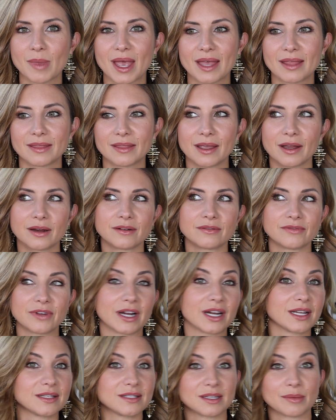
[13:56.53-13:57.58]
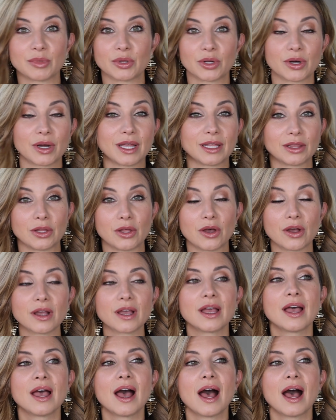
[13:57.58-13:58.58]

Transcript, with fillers: and they're very similar in look.